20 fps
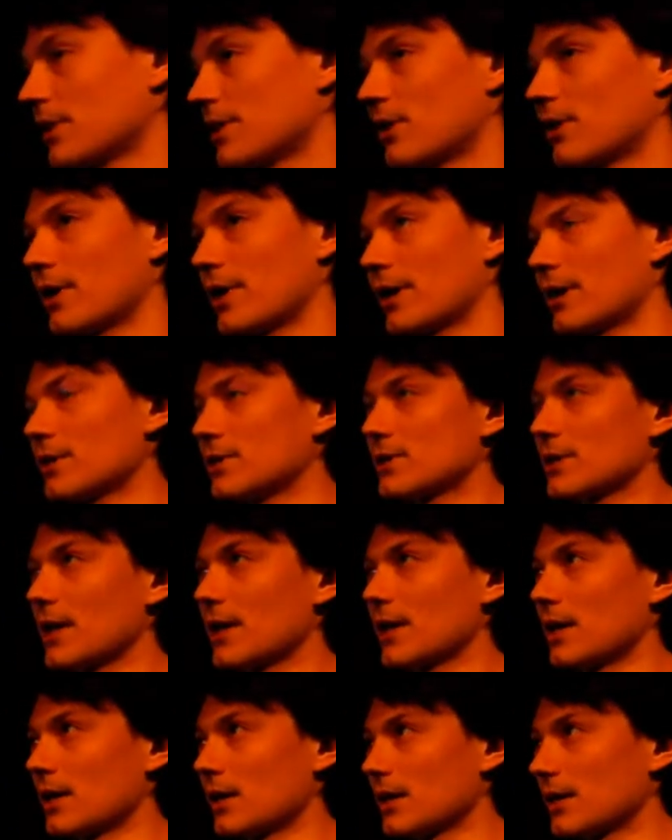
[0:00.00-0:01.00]
it's
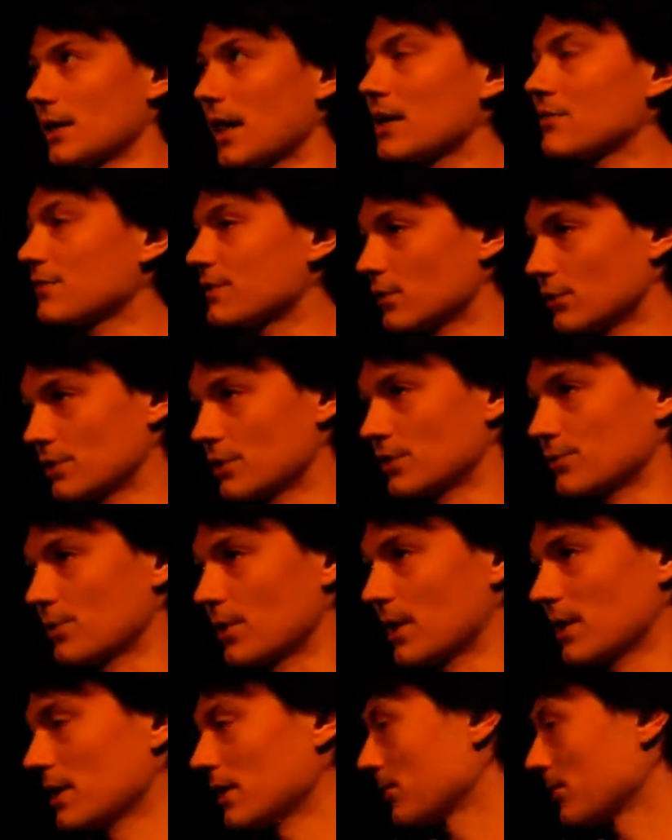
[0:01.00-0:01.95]
a light field display,